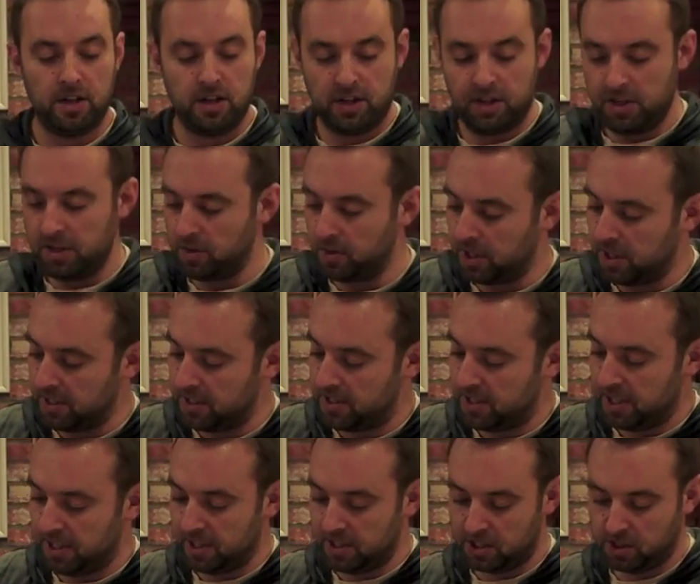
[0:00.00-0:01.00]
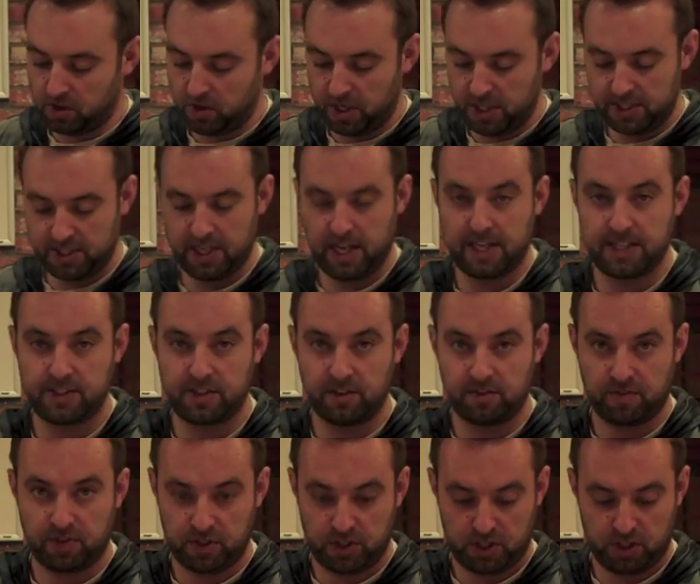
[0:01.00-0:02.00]
you can see the screen size
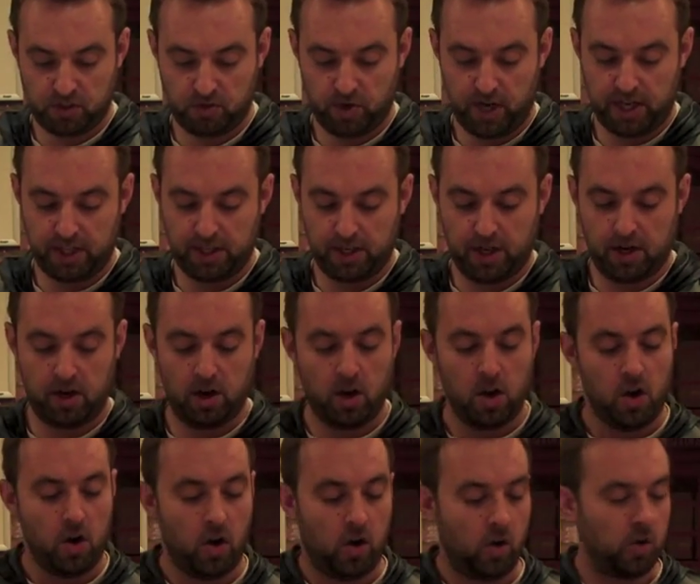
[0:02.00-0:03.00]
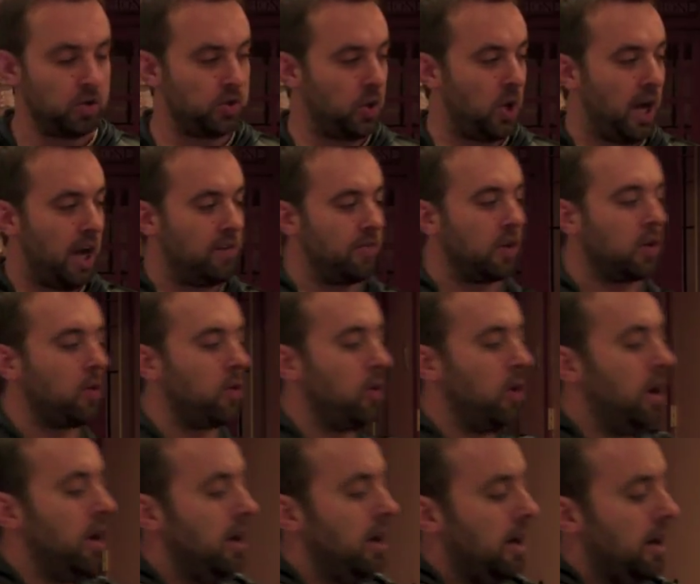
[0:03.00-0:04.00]
differences right there. Also, I have a,
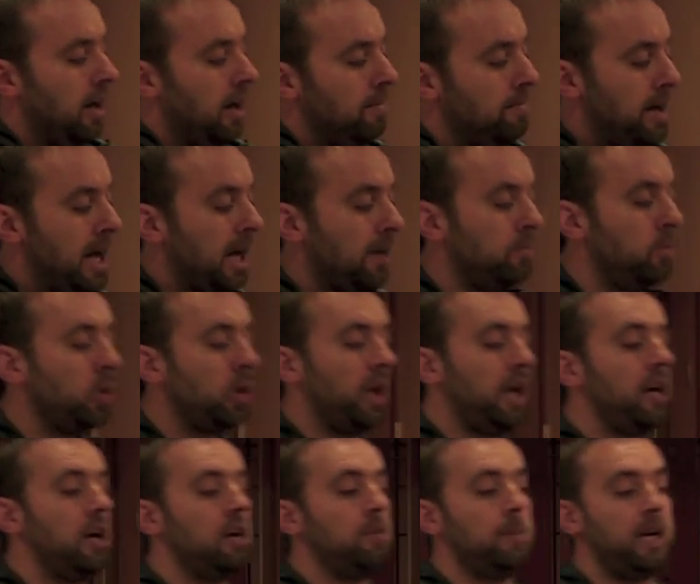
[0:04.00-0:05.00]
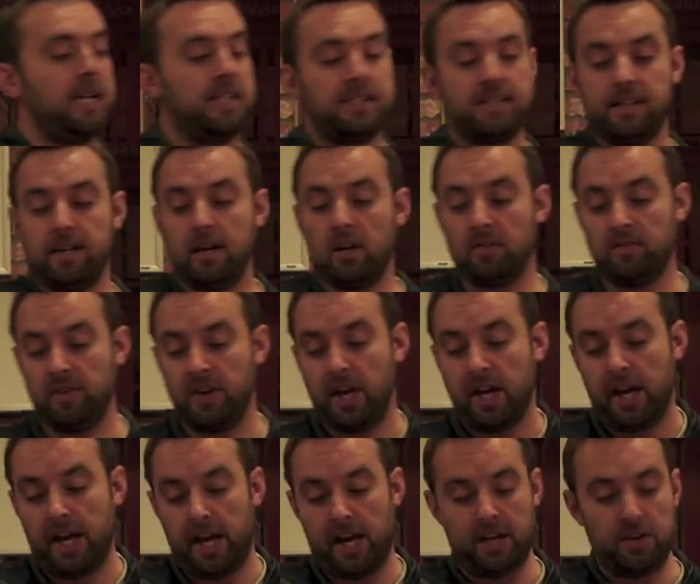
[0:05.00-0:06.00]
uh, a MacBook Air
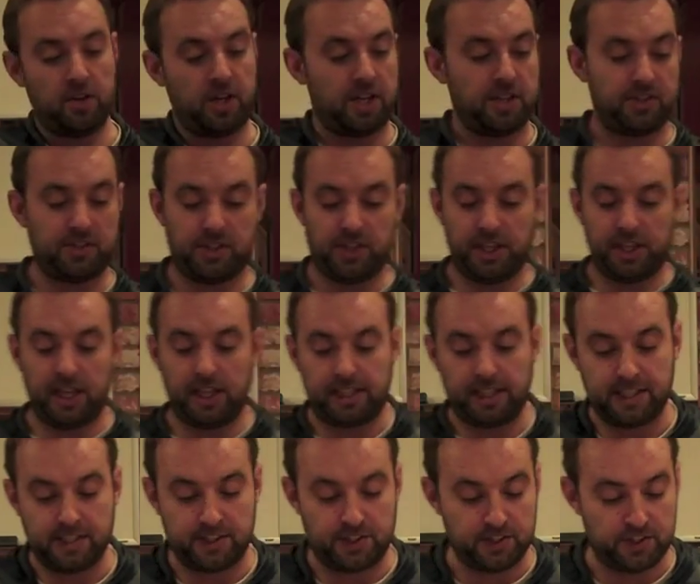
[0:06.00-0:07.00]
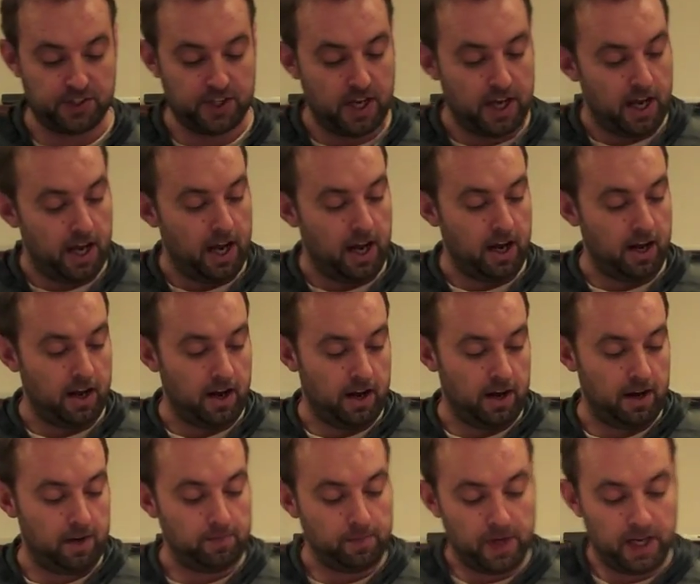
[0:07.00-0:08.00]
myself, and you can see that this is uh,
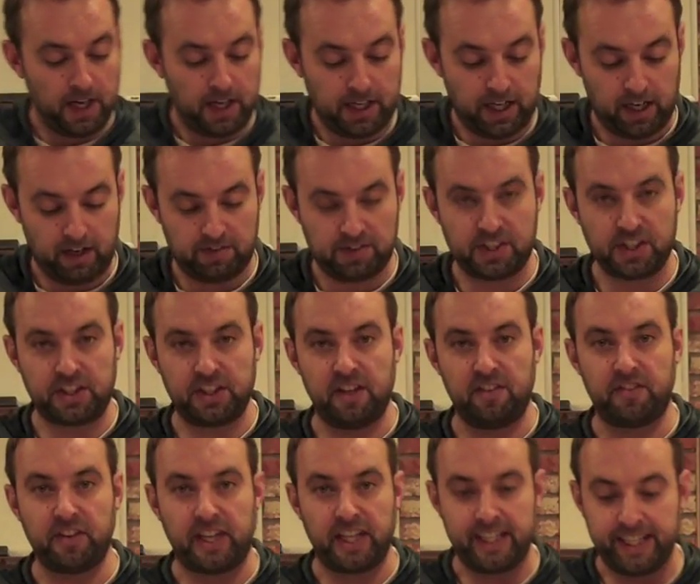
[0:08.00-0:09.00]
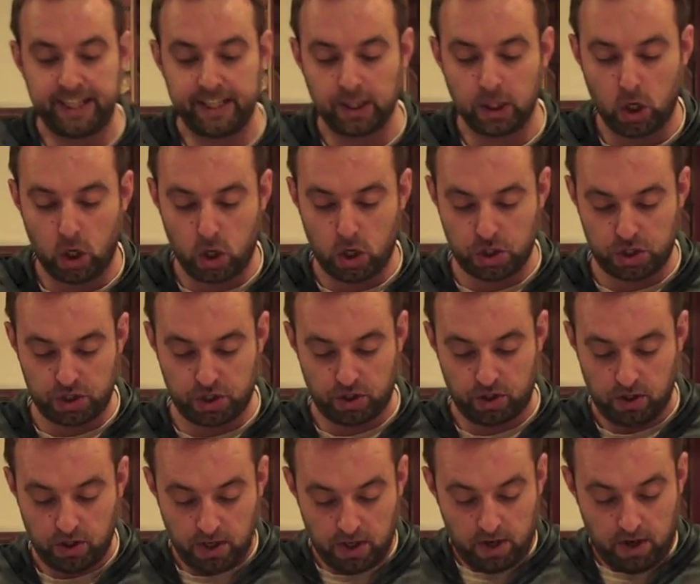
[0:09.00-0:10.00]
uh kind of significantly larger
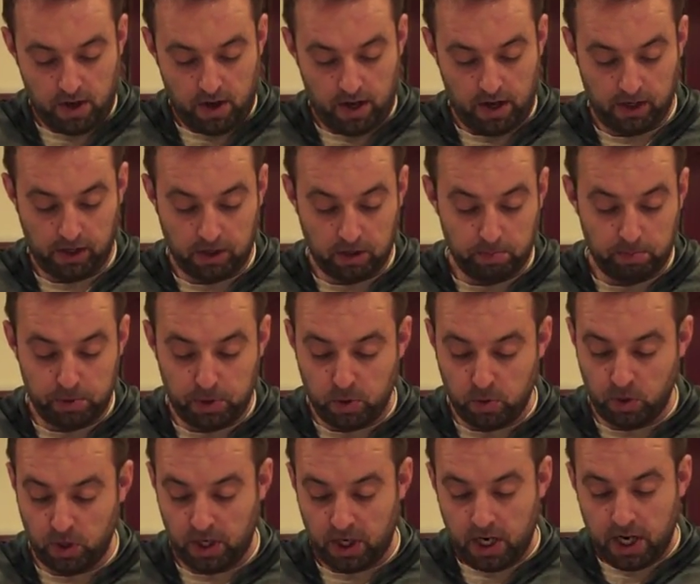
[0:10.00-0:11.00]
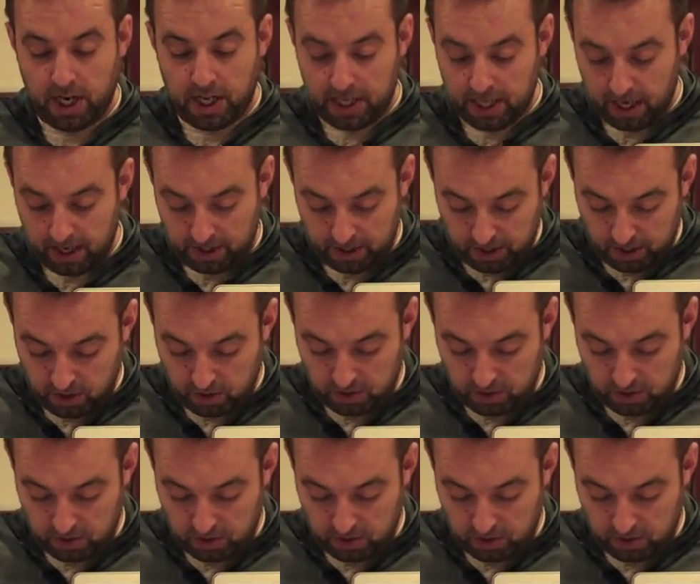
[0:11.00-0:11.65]
a computer, yet you